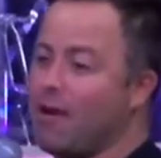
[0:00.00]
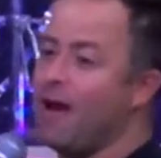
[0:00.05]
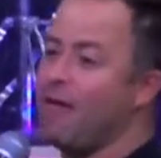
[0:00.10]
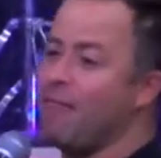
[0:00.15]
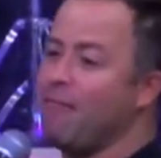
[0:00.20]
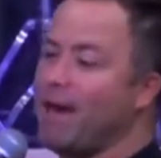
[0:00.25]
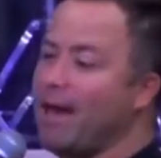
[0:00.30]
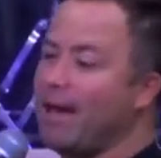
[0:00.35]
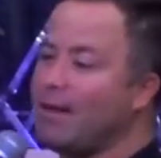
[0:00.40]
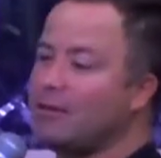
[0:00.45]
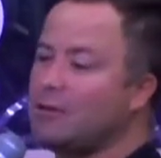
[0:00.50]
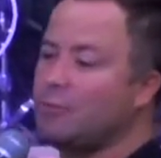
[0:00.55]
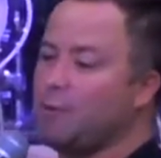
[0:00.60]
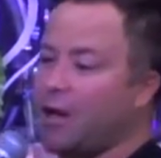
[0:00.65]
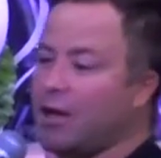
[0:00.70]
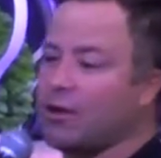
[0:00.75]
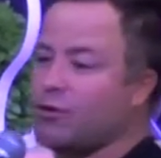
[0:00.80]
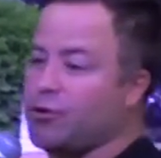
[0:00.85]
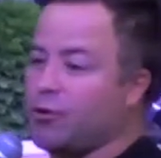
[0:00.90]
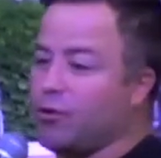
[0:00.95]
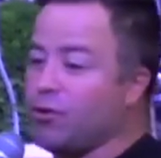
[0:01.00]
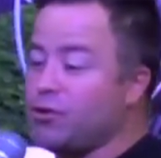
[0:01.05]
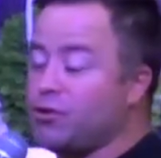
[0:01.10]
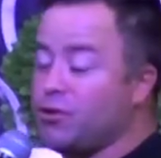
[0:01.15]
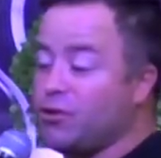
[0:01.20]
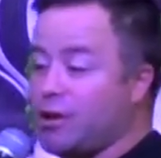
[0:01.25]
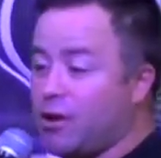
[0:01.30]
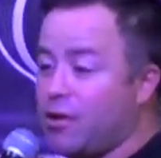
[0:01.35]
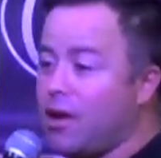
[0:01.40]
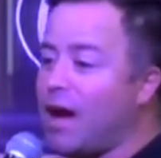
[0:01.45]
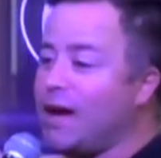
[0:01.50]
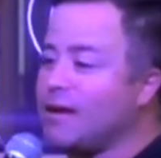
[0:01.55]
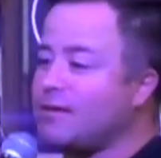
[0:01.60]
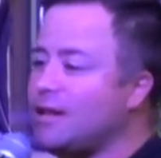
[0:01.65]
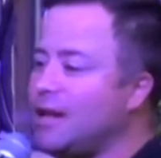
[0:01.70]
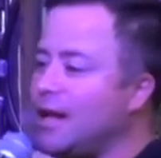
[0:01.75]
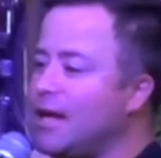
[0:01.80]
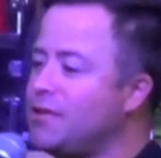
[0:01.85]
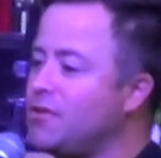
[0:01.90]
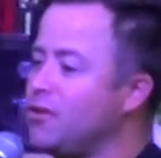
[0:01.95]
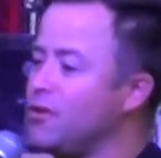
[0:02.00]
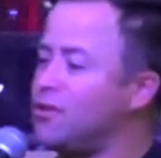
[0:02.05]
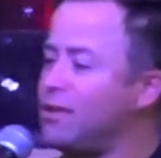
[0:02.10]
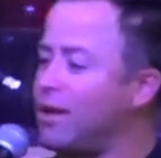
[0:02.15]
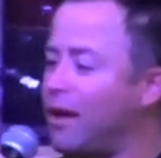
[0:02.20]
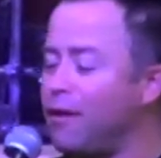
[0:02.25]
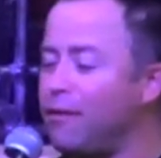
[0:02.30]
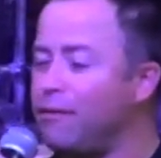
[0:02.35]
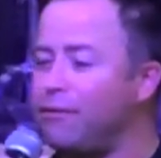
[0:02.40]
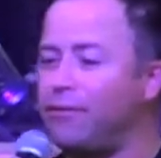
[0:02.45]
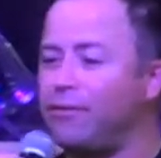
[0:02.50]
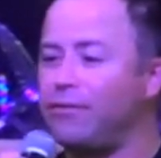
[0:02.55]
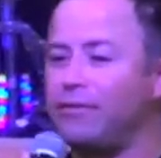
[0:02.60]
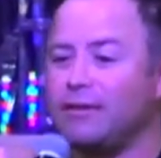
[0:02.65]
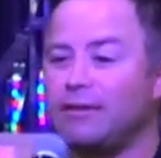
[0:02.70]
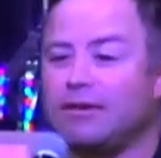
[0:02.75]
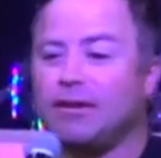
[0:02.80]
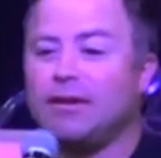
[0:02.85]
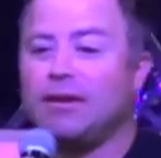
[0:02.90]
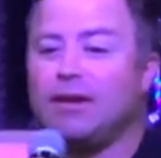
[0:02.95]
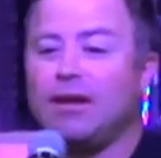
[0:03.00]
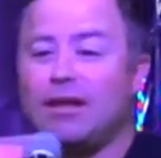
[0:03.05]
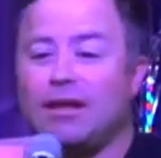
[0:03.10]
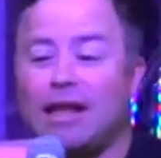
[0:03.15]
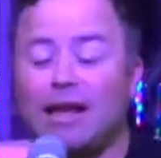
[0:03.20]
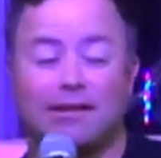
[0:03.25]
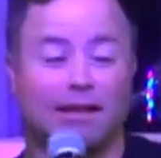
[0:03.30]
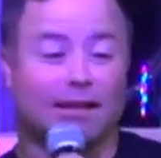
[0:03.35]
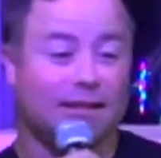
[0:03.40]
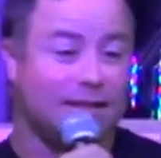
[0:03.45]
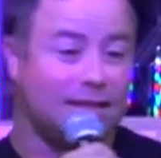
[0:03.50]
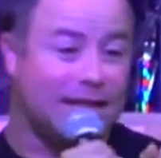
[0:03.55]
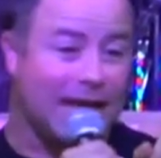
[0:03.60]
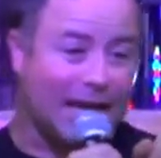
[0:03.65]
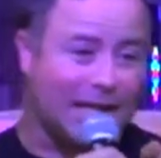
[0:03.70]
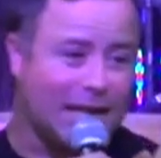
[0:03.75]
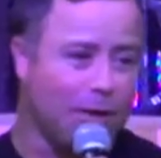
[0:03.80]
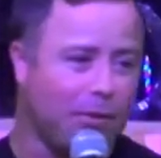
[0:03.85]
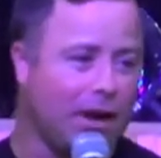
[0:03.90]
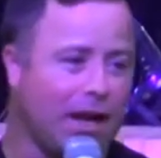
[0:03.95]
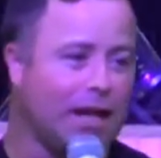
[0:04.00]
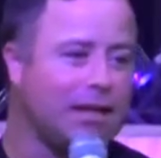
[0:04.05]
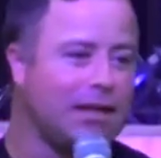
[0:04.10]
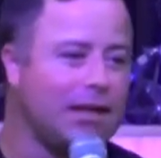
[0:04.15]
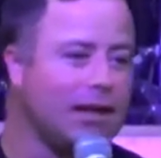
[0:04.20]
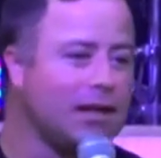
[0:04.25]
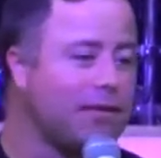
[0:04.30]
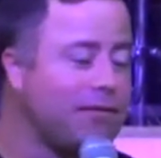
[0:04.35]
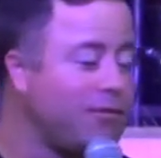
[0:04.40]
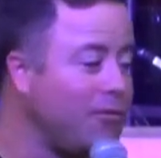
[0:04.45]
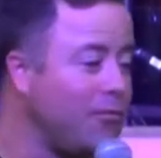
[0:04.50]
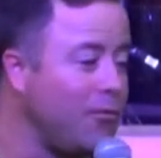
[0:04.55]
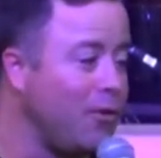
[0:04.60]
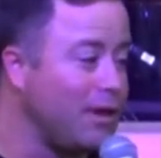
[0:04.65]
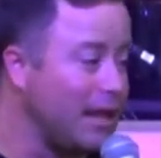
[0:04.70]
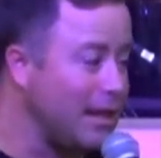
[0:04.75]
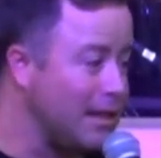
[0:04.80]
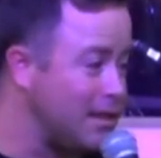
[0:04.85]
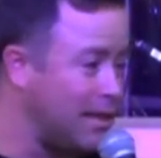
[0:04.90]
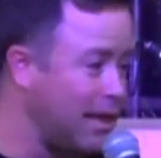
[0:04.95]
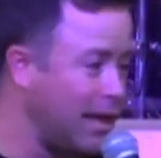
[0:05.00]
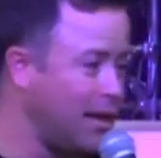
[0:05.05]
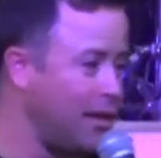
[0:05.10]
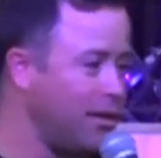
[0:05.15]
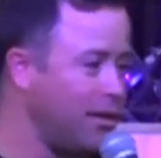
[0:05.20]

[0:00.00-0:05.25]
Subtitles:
I meant when I told you don't isolate yourself? That's exactly what I did for more than 10